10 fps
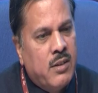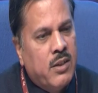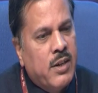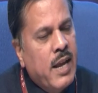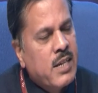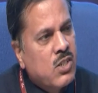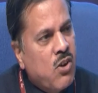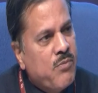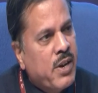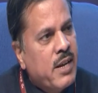The next
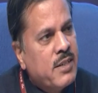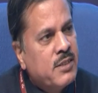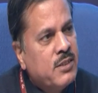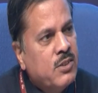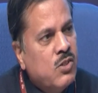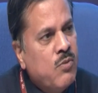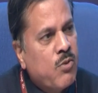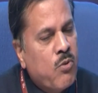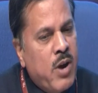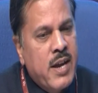update will be
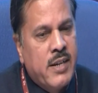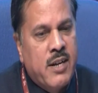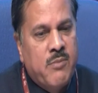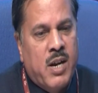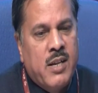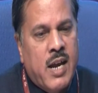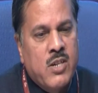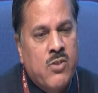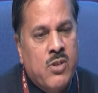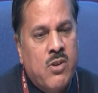provided by
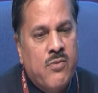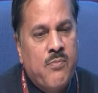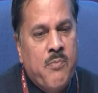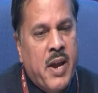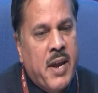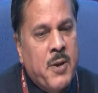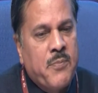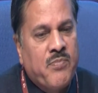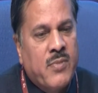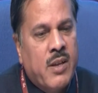last week of May
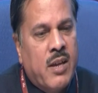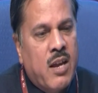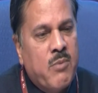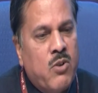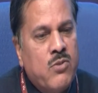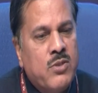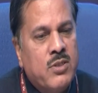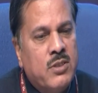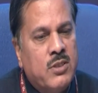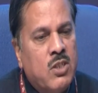about
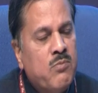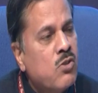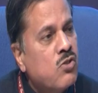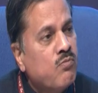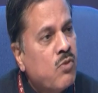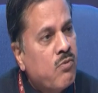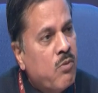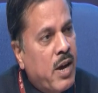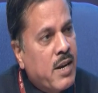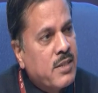the monsoon
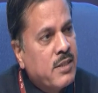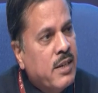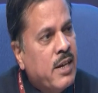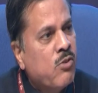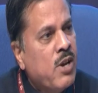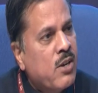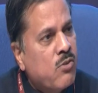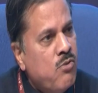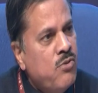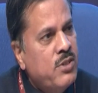performance. It will
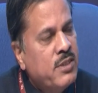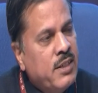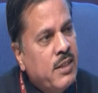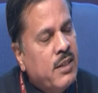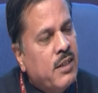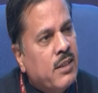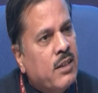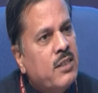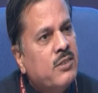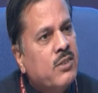include
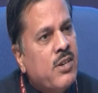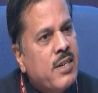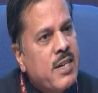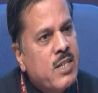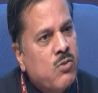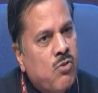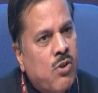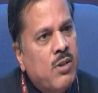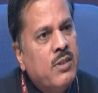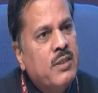the country as a
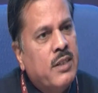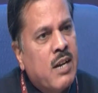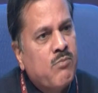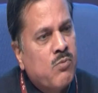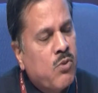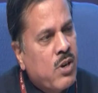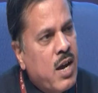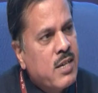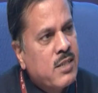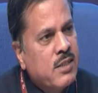whole rainfall
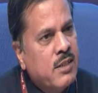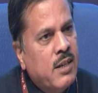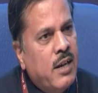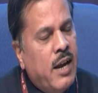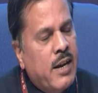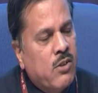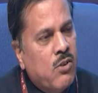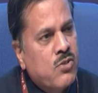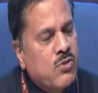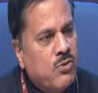forecast and
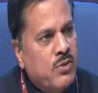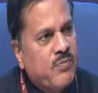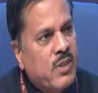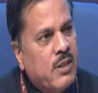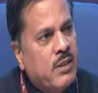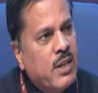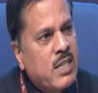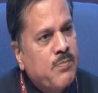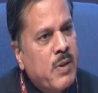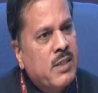also the
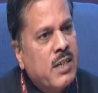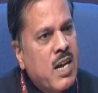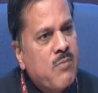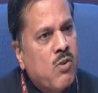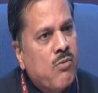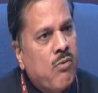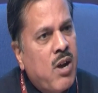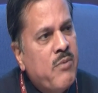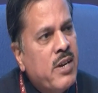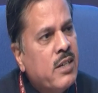expected rainfall
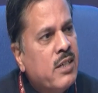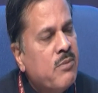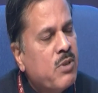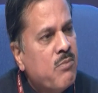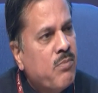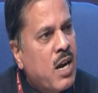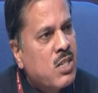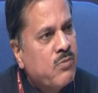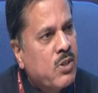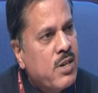probability in different
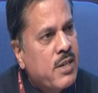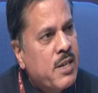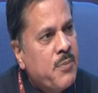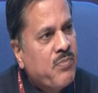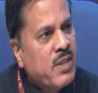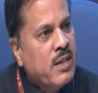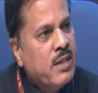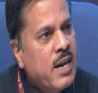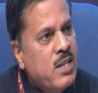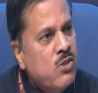parts of the country.
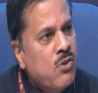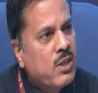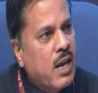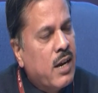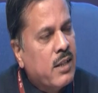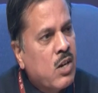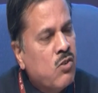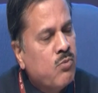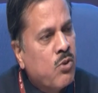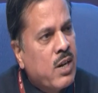In addition to that, there
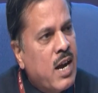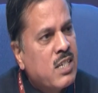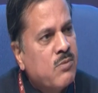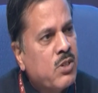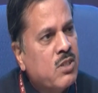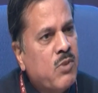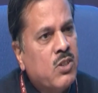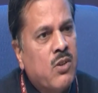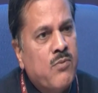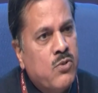will be forecast for the
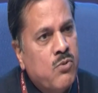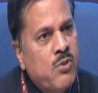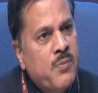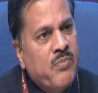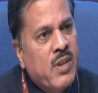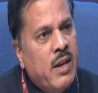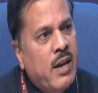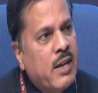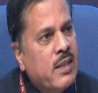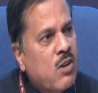month of June,
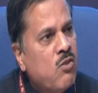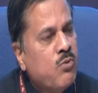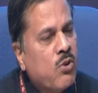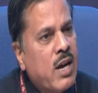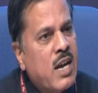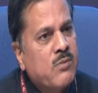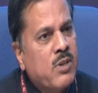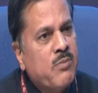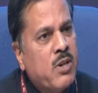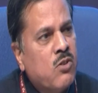and there will be forecast
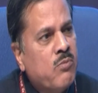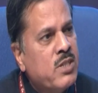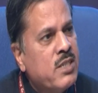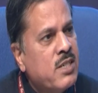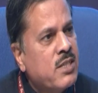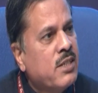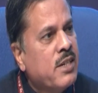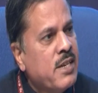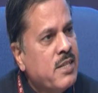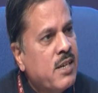for different homogeneous
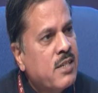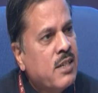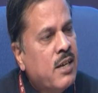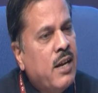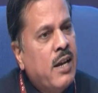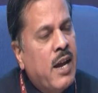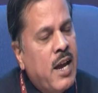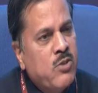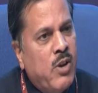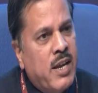regions,
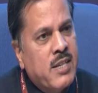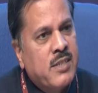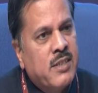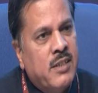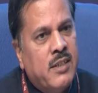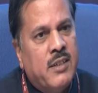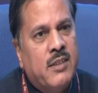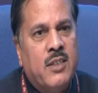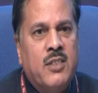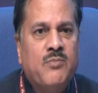as well as
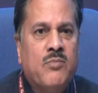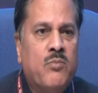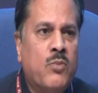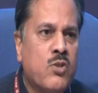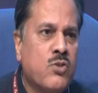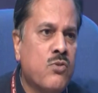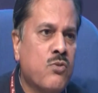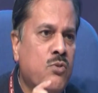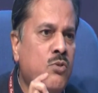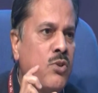the
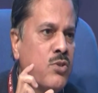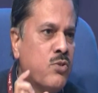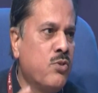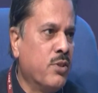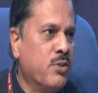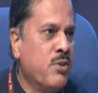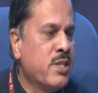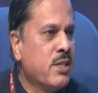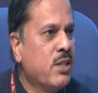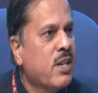monsoon core zone,
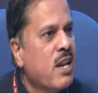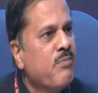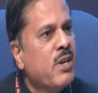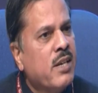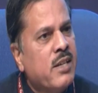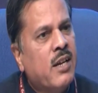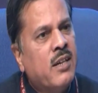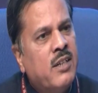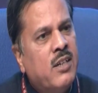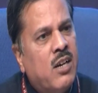which is the rain-fed
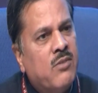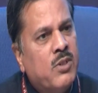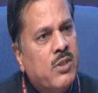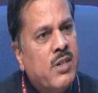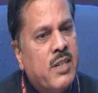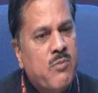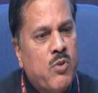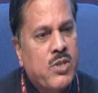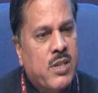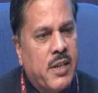area of the country
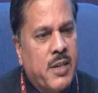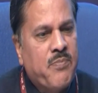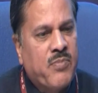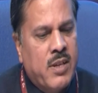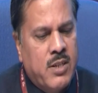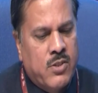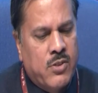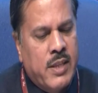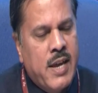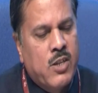mostly.
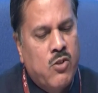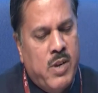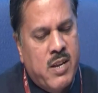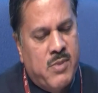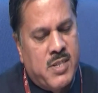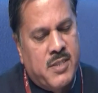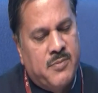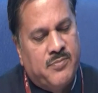So thank you very much.